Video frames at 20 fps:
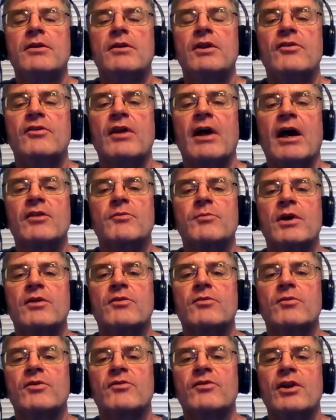These
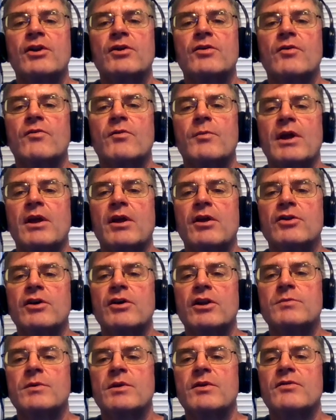aspects are essential for making
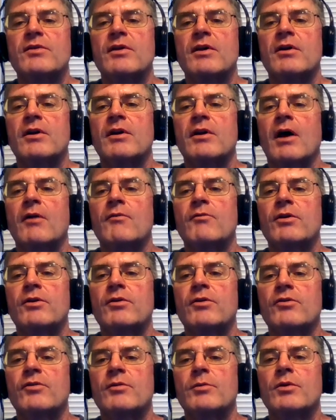judgments and are not
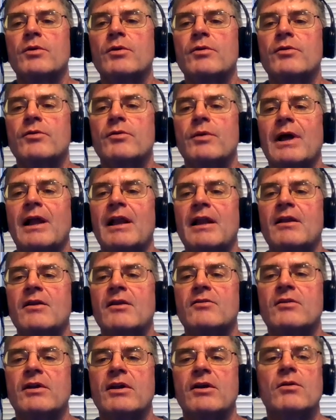reducible to any
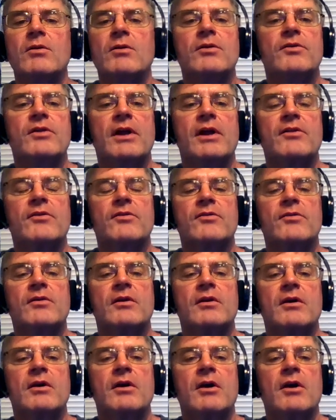single sense.